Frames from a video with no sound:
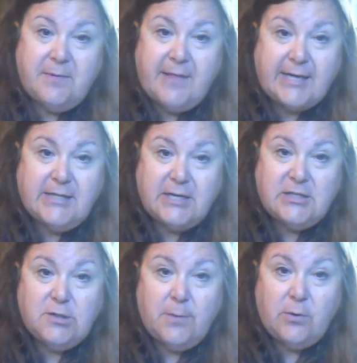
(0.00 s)
of that
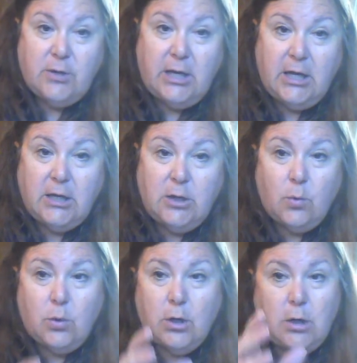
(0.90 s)
testimony in
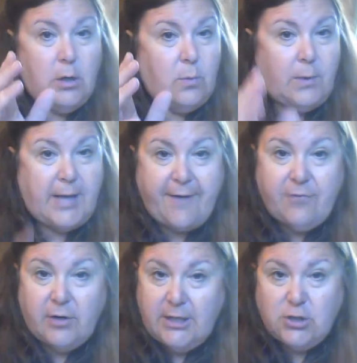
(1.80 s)
your
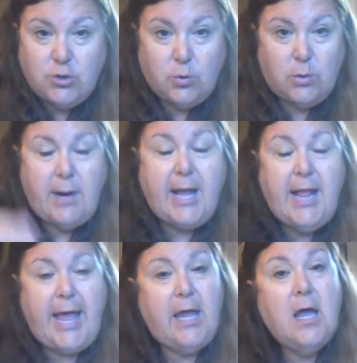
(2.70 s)
whatever it is you were
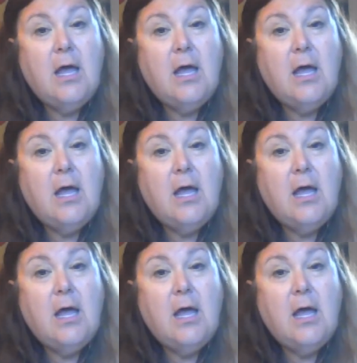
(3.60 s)
writing,